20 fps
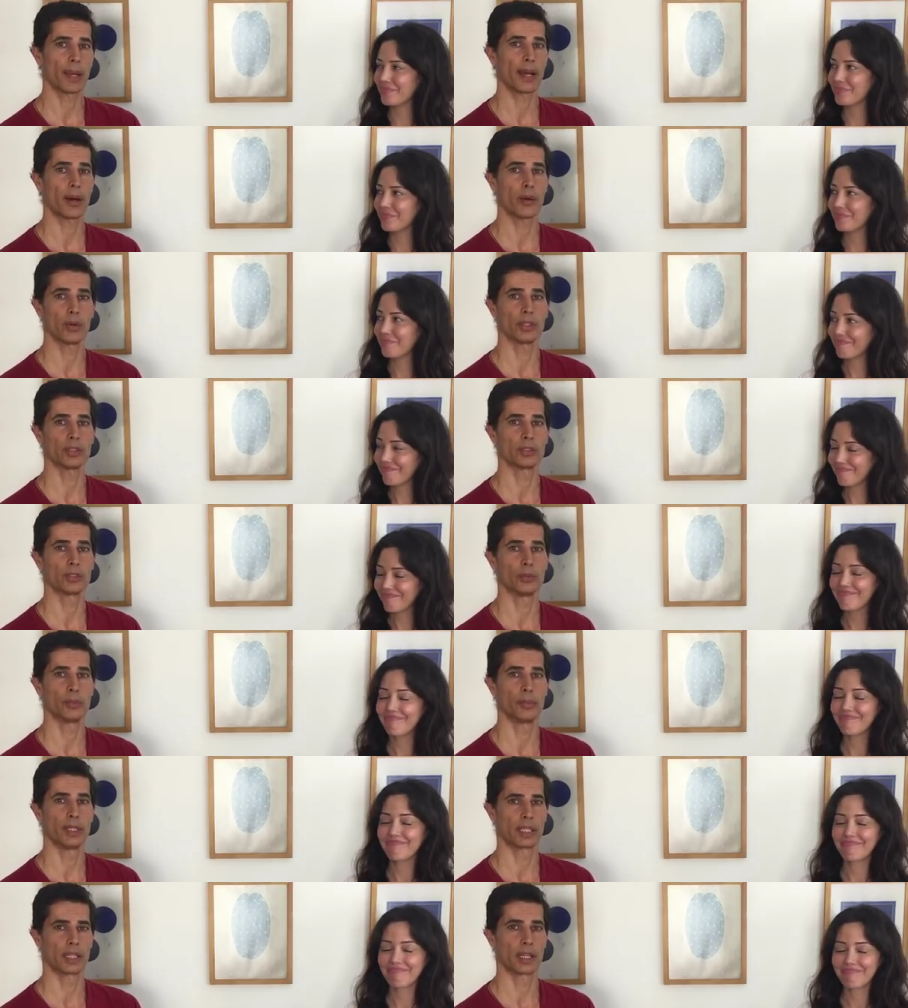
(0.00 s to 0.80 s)
Speaker 1: the power
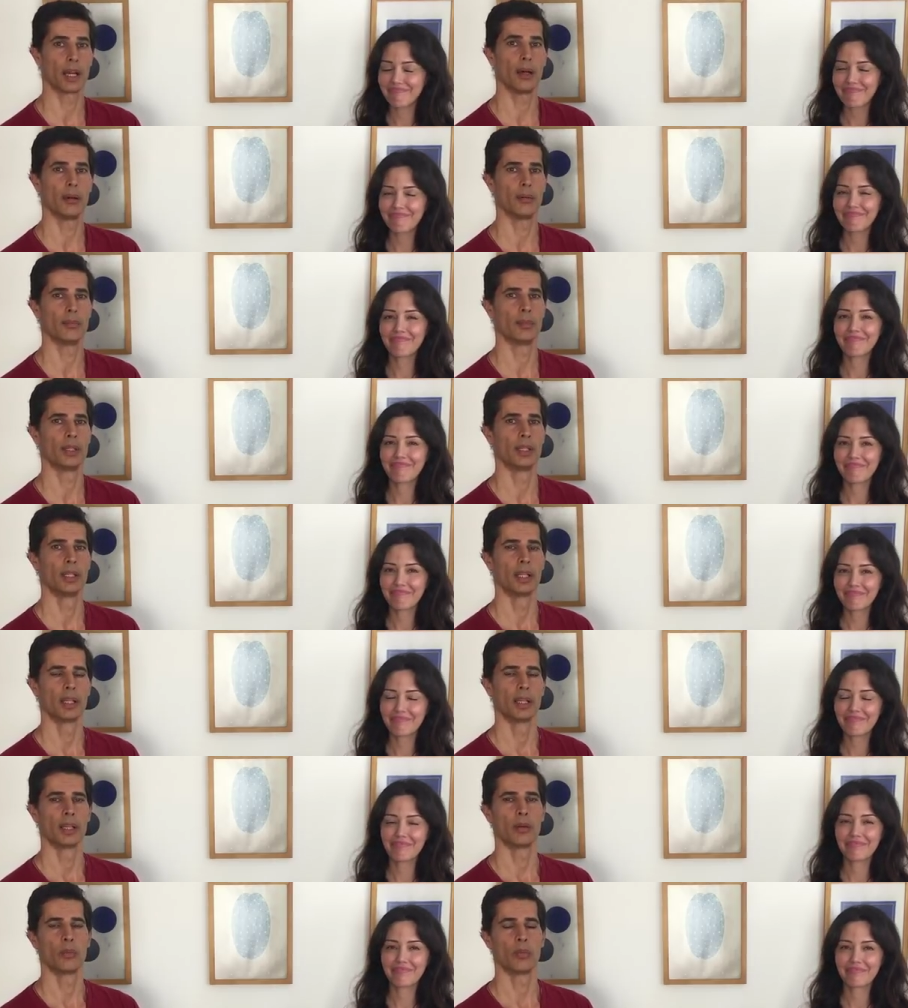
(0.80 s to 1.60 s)
to become.
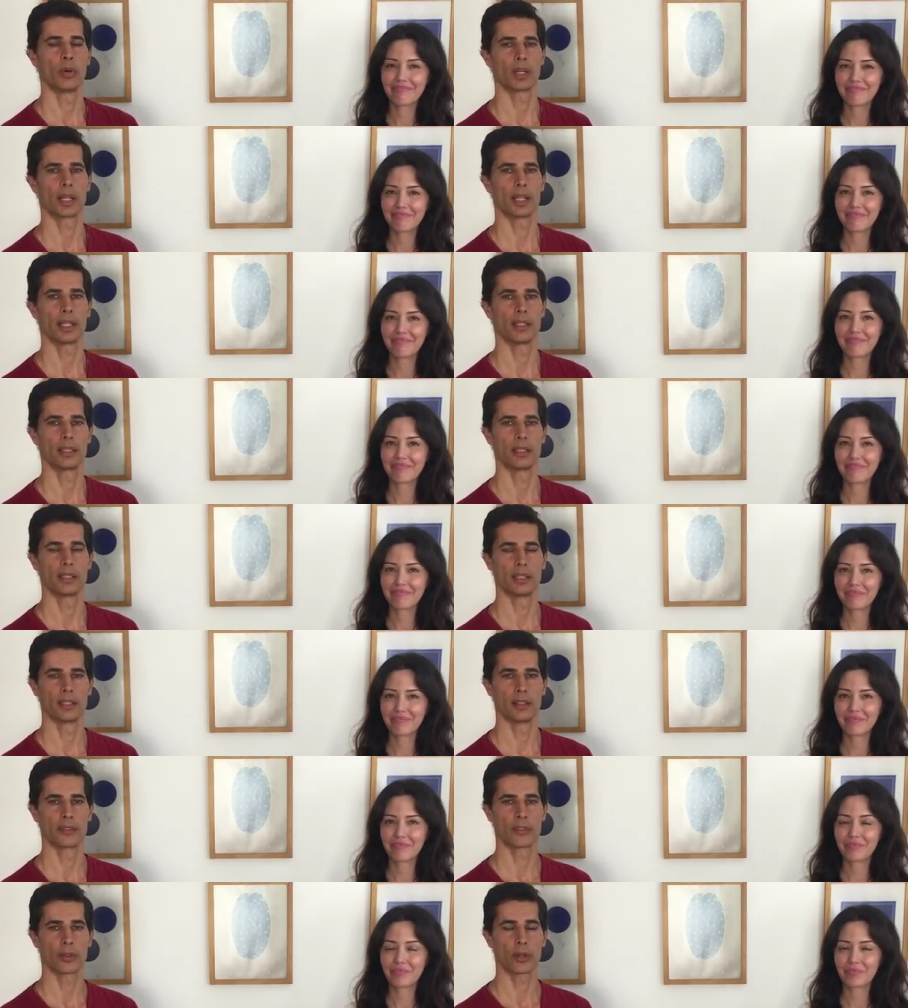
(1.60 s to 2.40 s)
What I
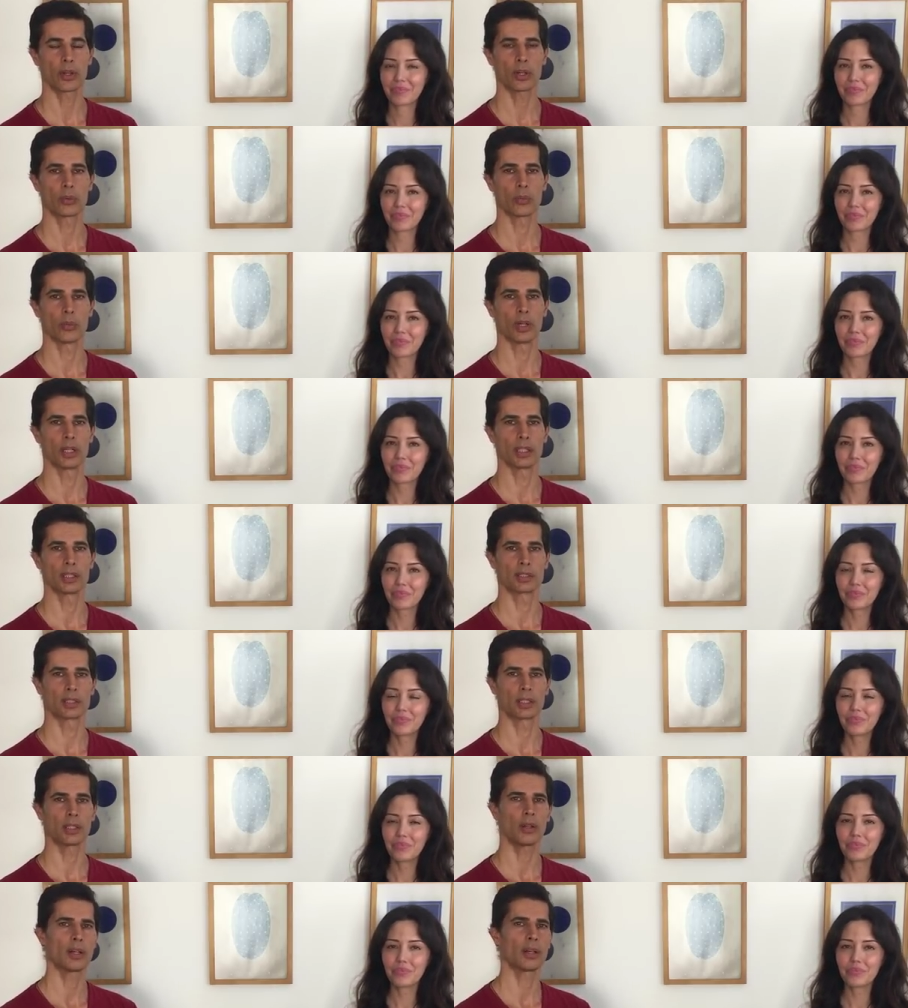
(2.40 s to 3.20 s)
thought
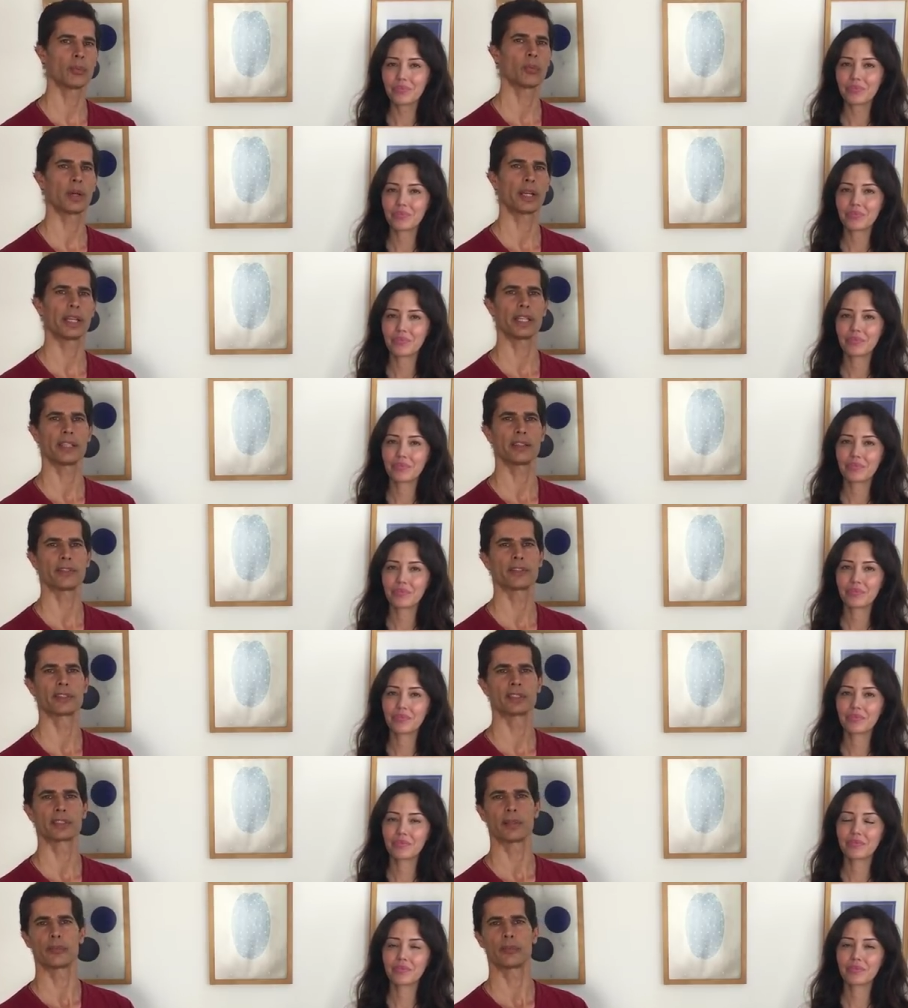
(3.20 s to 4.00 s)
was, oh, I'm
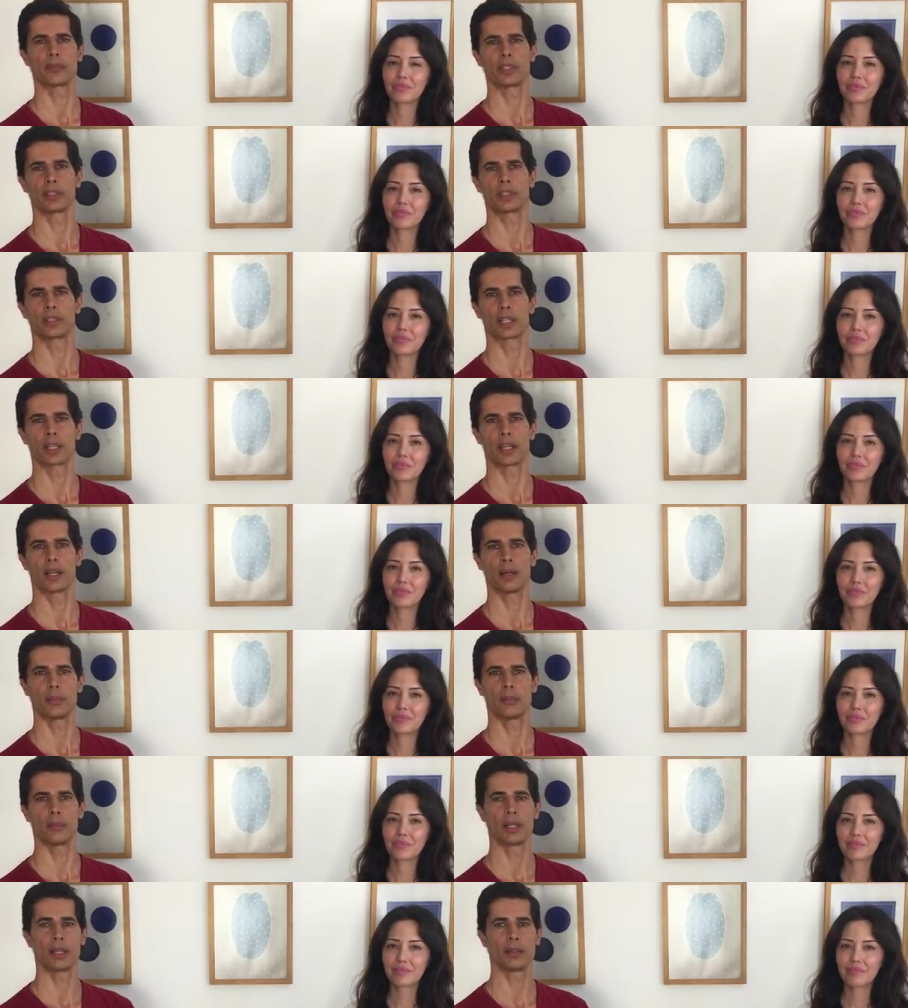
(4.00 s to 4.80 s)
waiting for something to
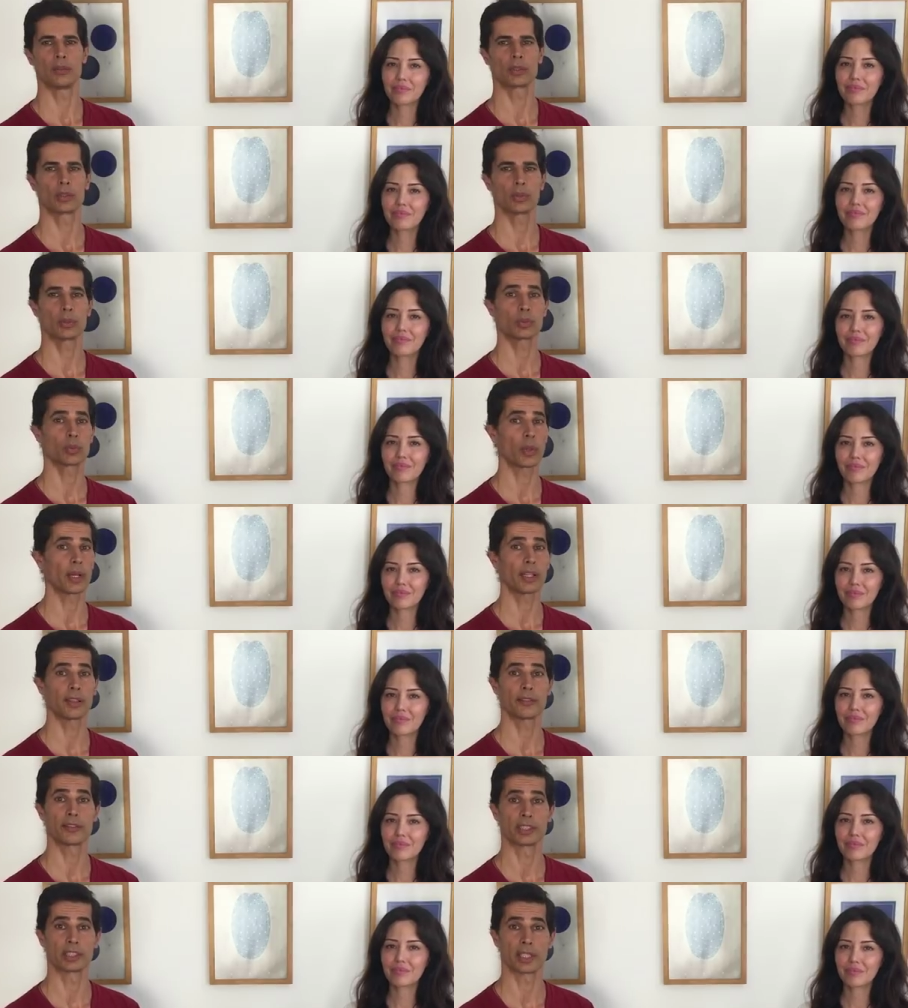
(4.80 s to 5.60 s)
come. I was always
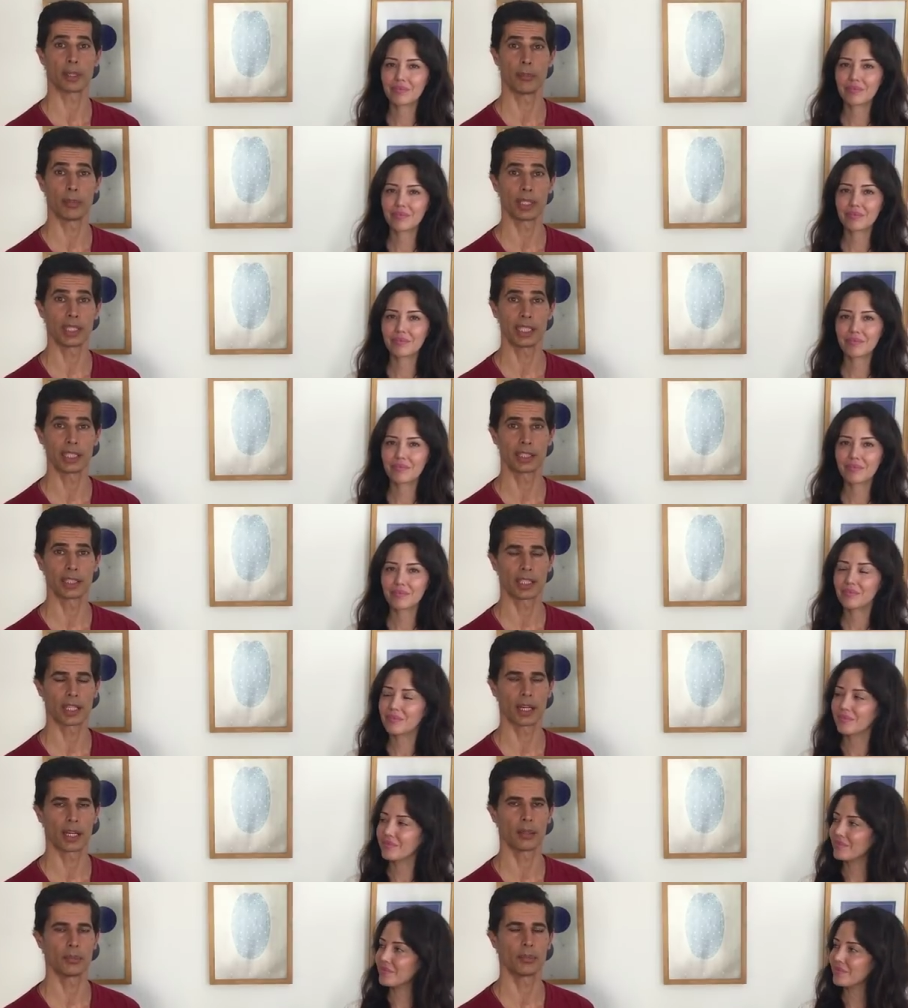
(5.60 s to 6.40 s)
waiting for somebody
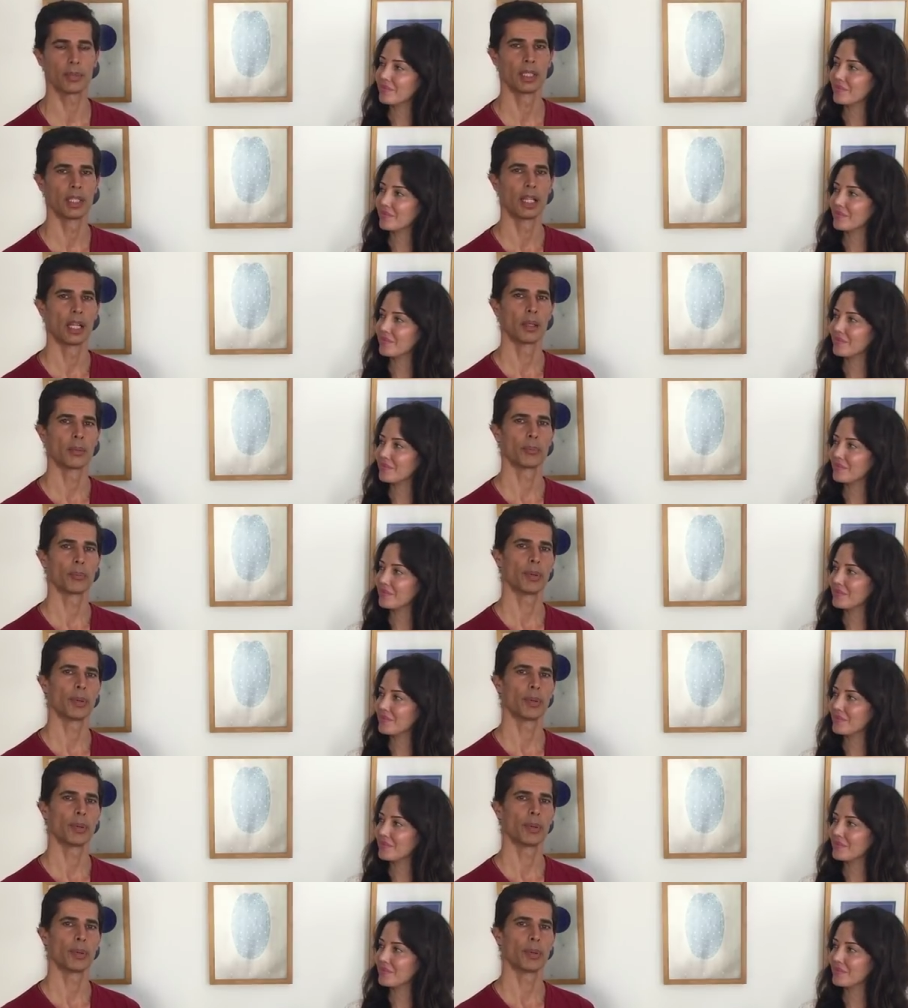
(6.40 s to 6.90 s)
to come.